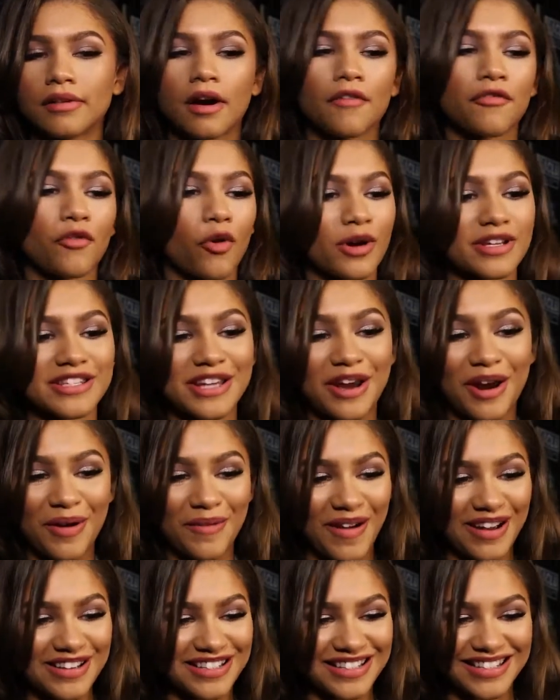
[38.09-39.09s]
of course, Kerry
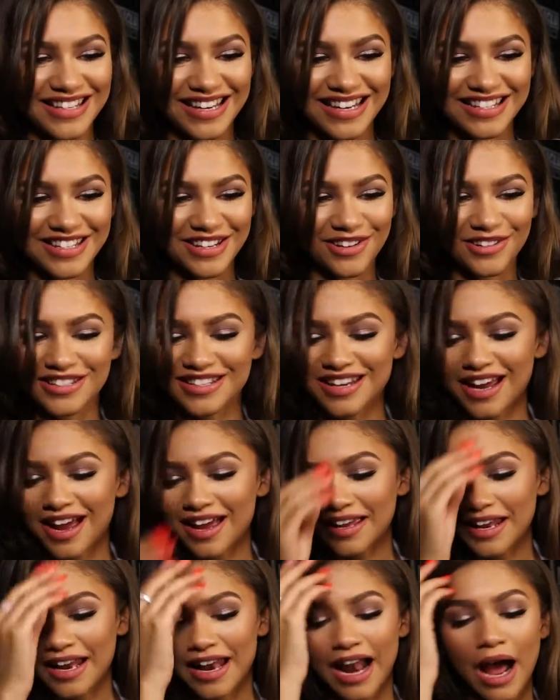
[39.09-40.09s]
Washington is here
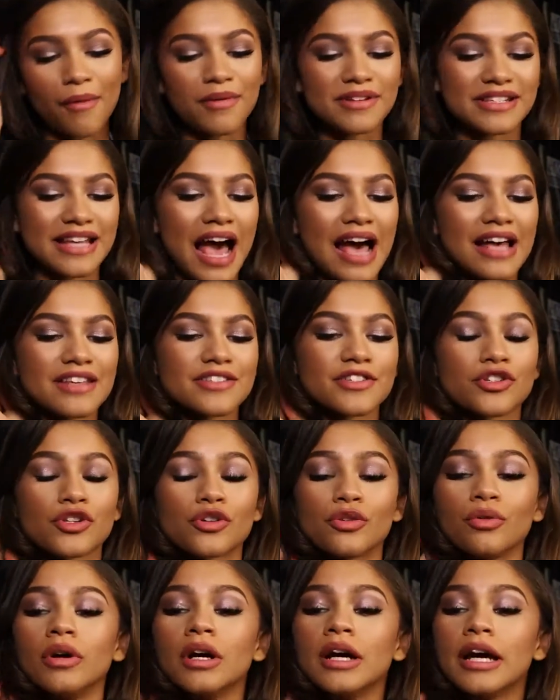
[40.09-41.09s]
tonight, and I was asked
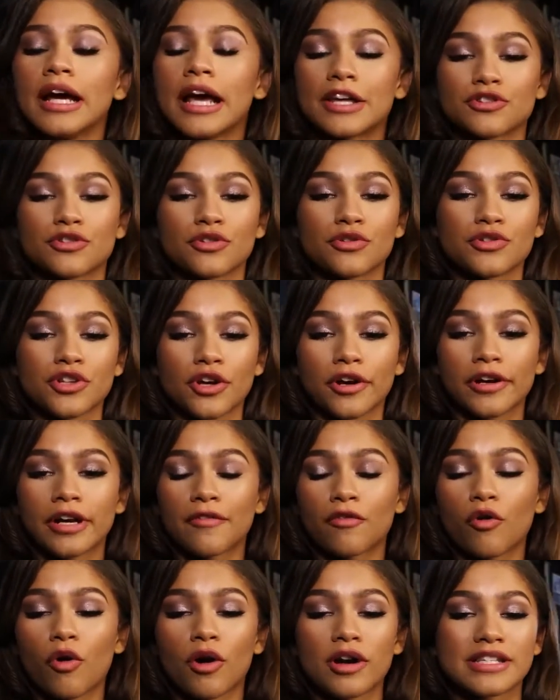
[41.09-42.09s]
to introduce her,
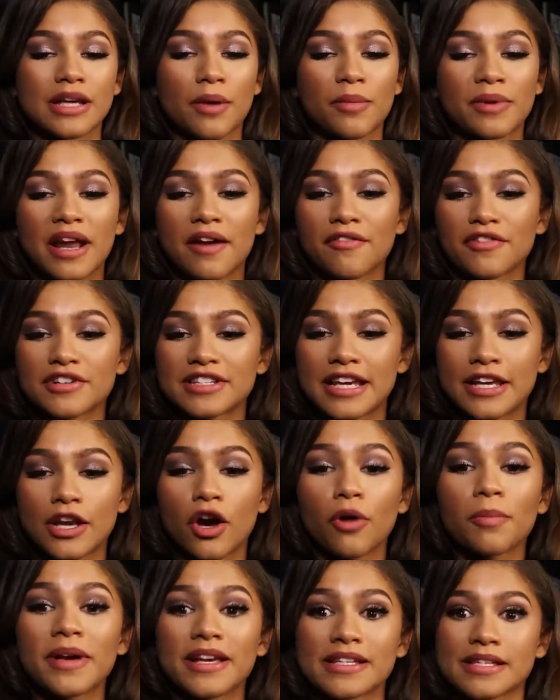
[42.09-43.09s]
and of course, I would never say
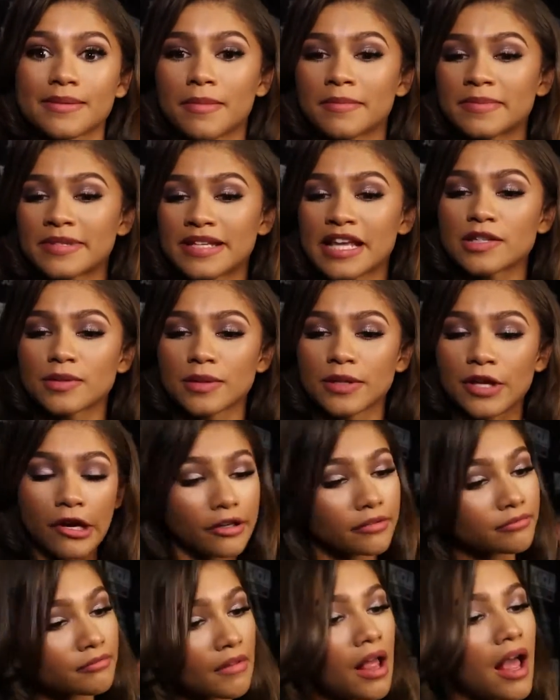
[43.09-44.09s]
no because I'm obsessed with
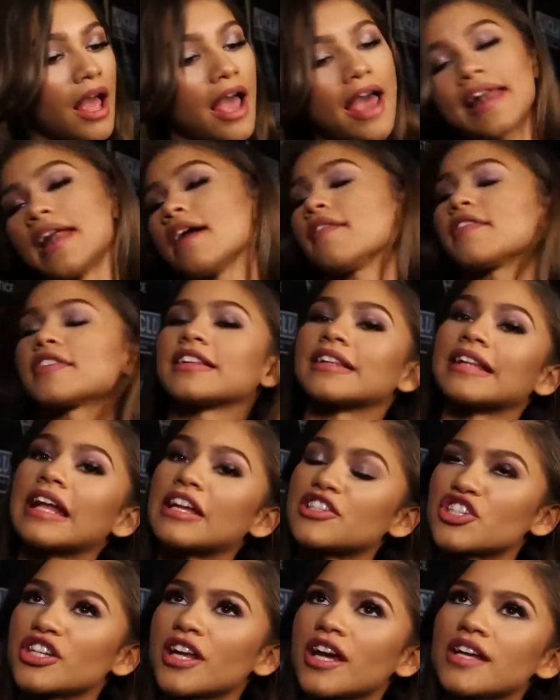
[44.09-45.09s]
her and everything that she